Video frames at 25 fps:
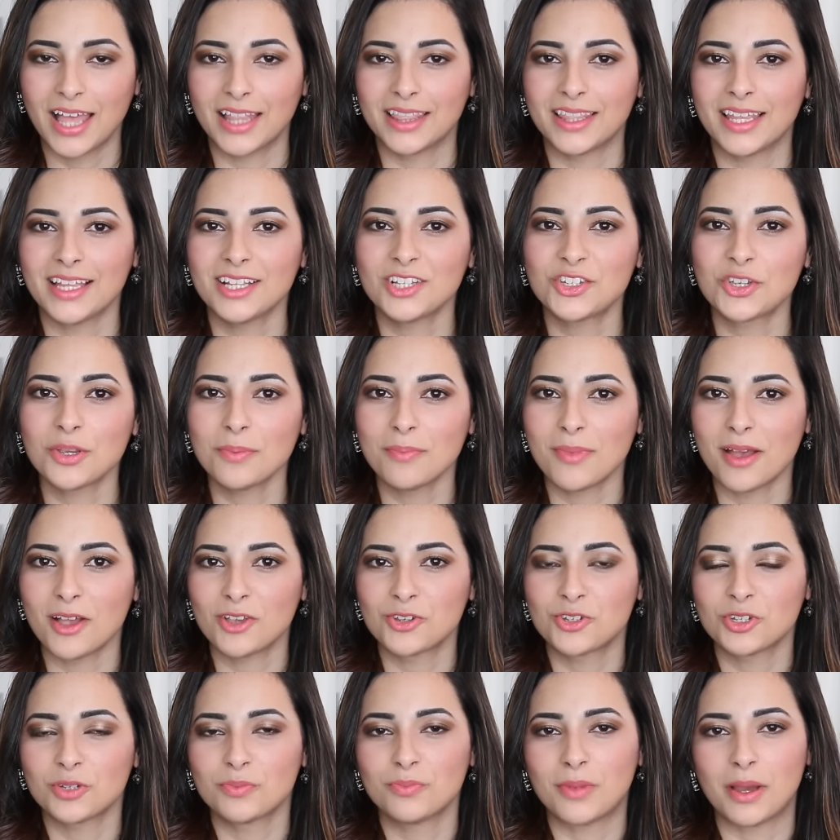Then she
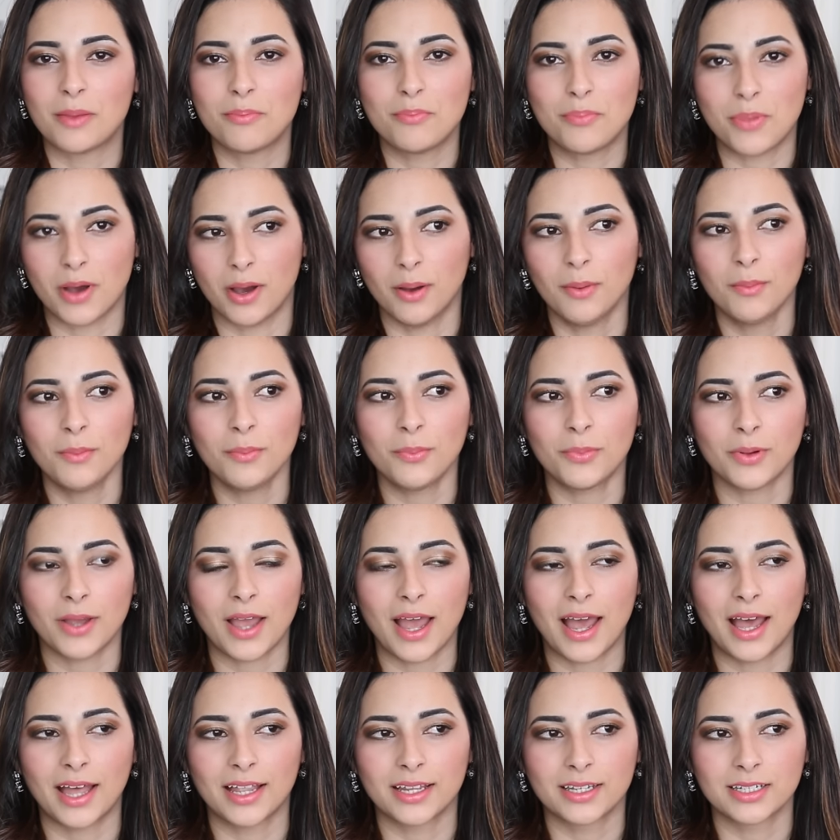measured my bump,
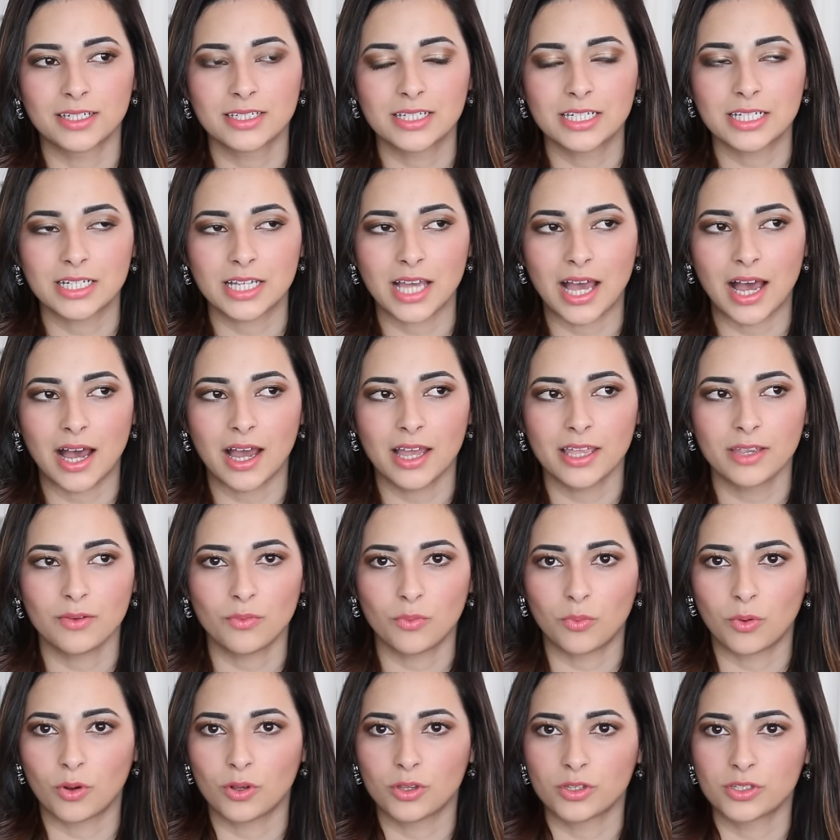and
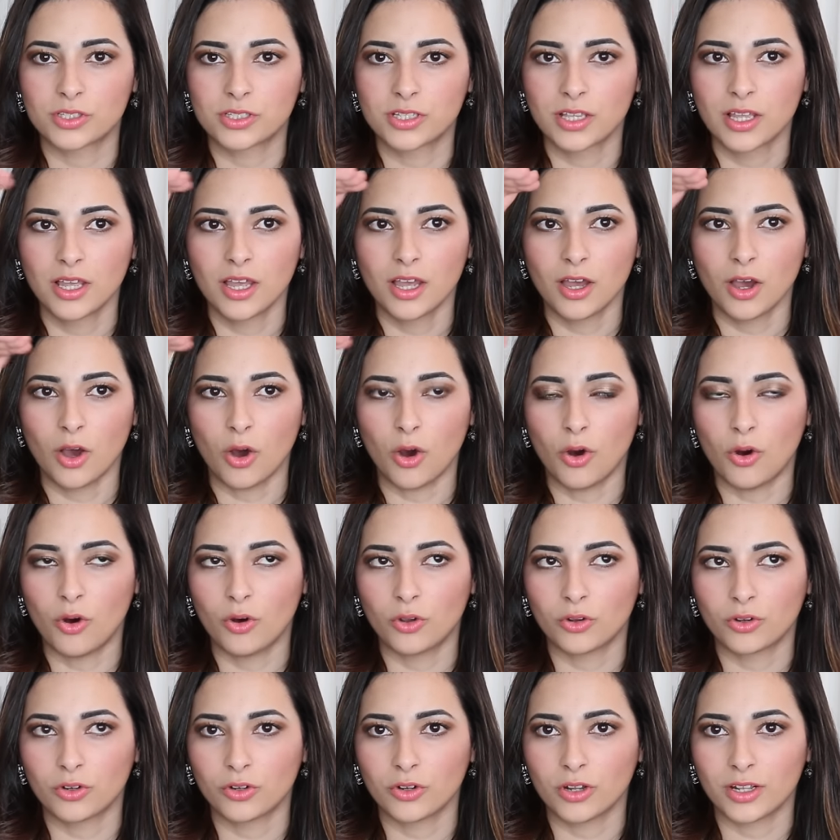I was
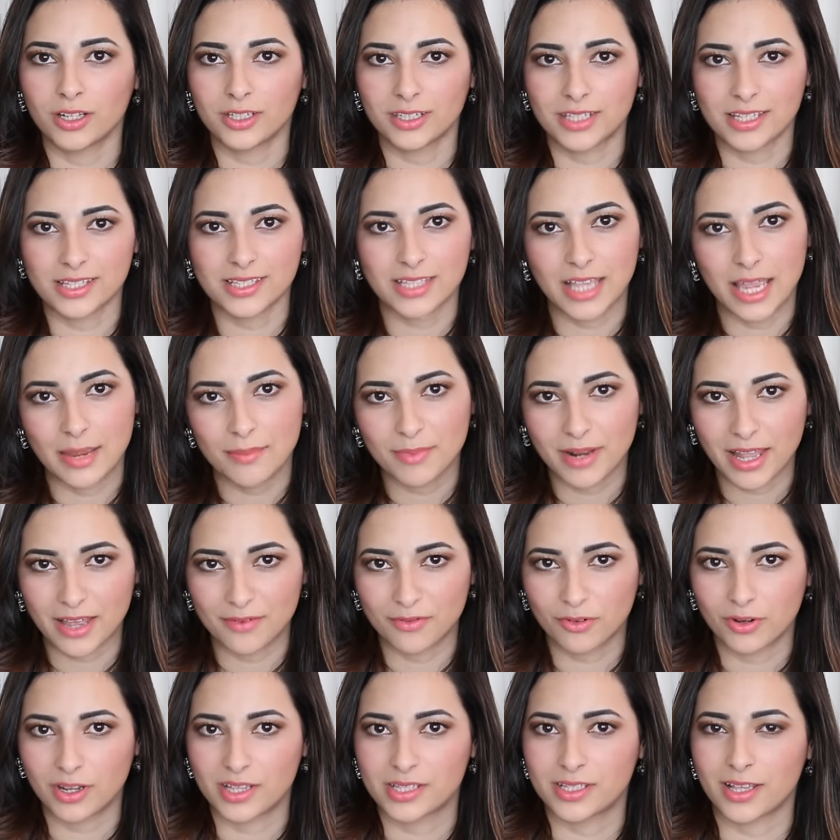on the same
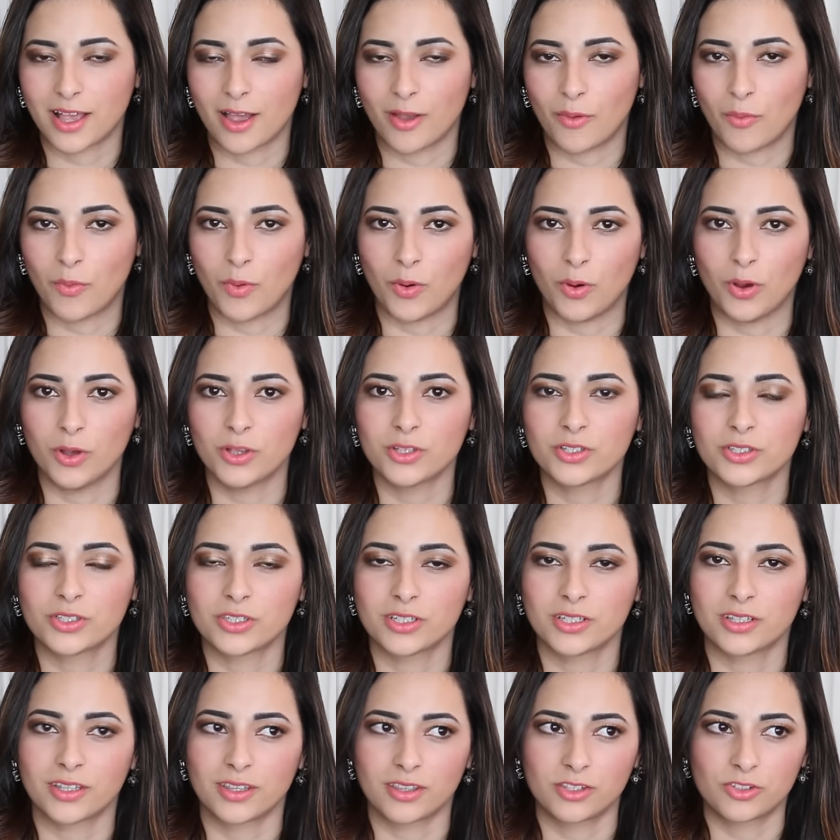level as I
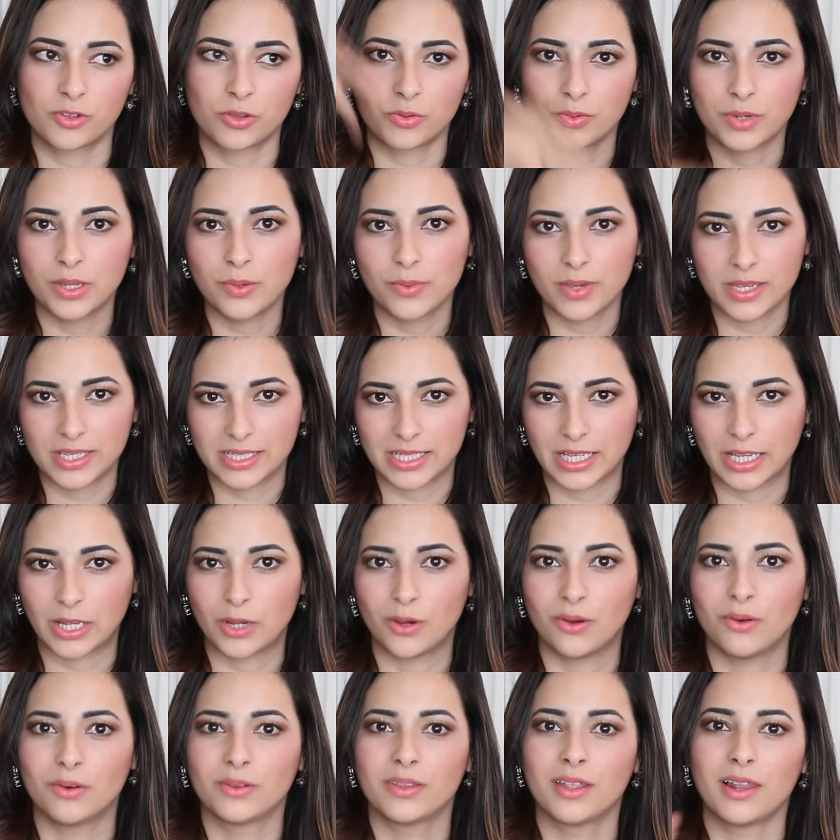was 3 weeks
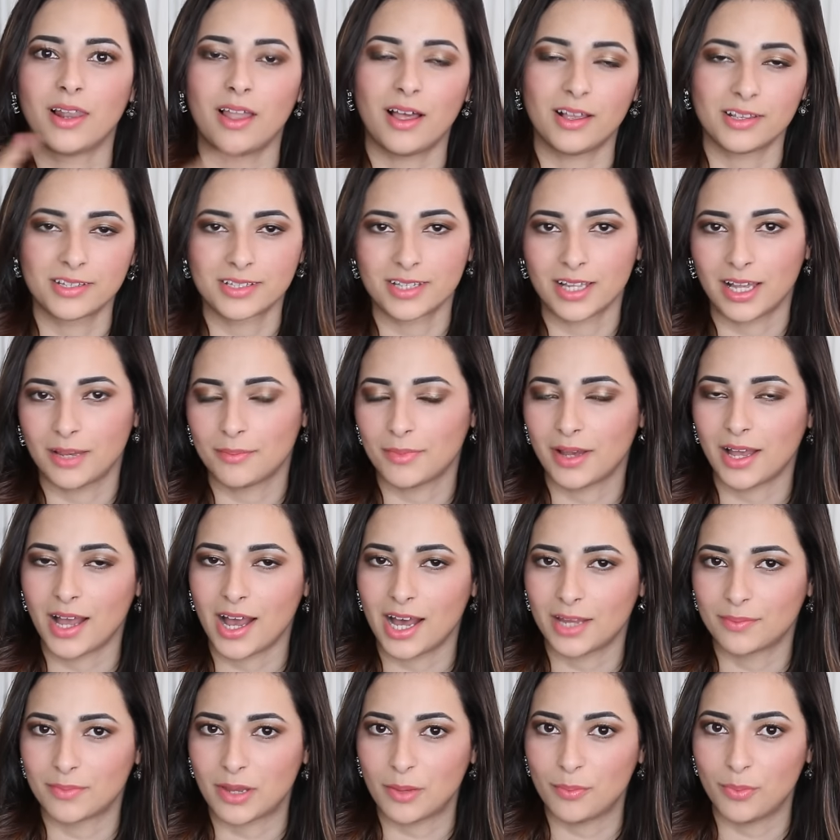ago, the last time I
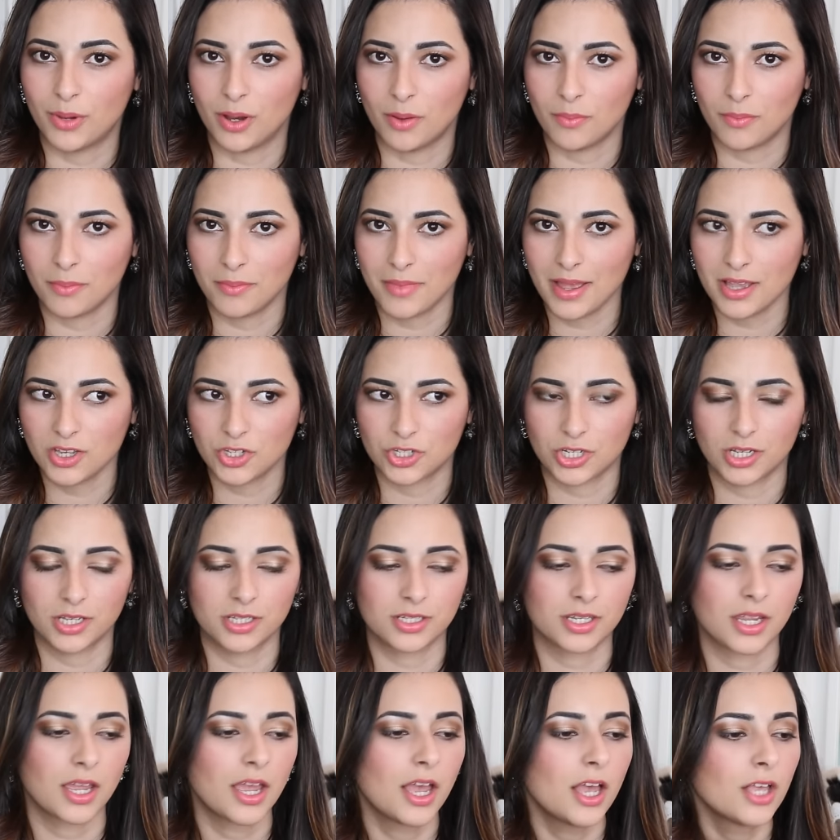had my bump
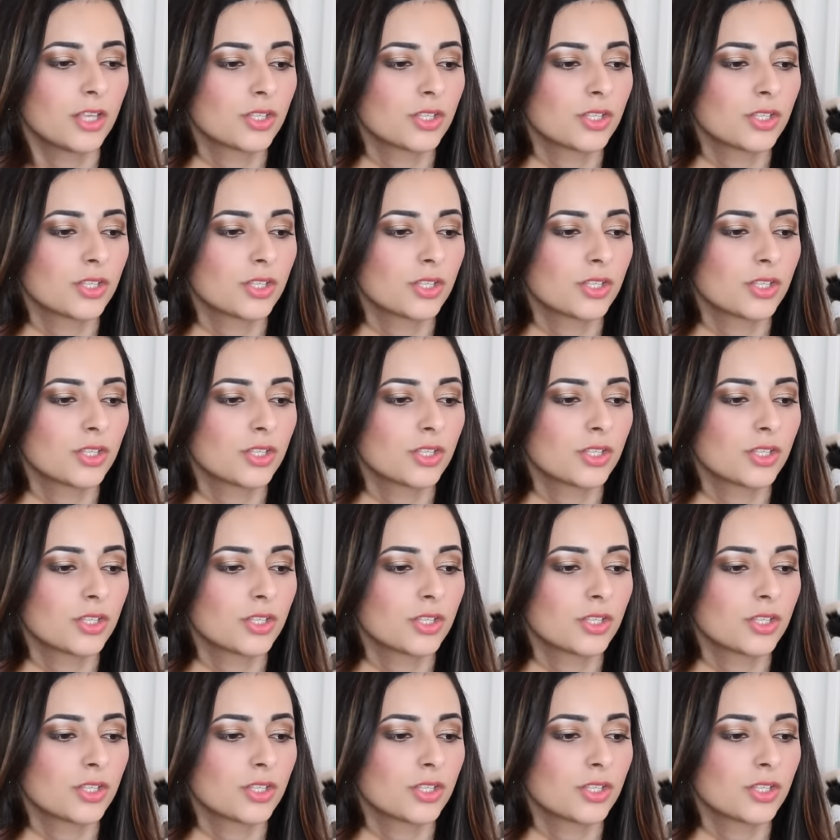measured.